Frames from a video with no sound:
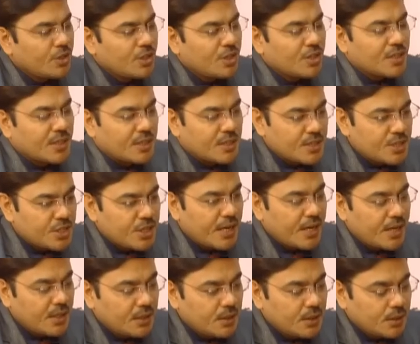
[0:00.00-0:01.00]
are not
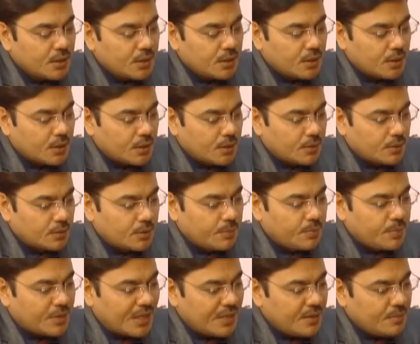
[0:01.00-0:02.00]
understanding the
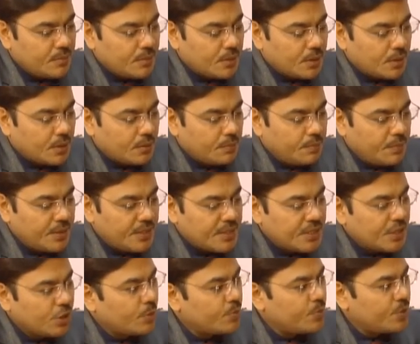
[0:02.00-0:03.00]
prime
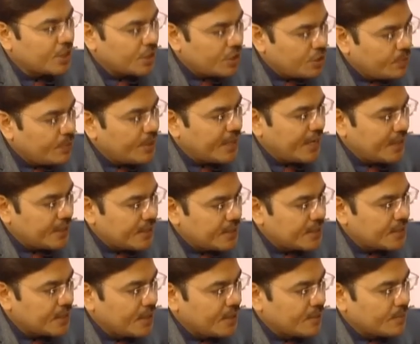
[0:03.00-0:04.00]
basic objective behind the
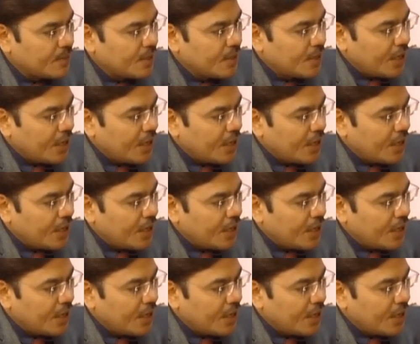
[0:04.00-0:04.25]
scheme.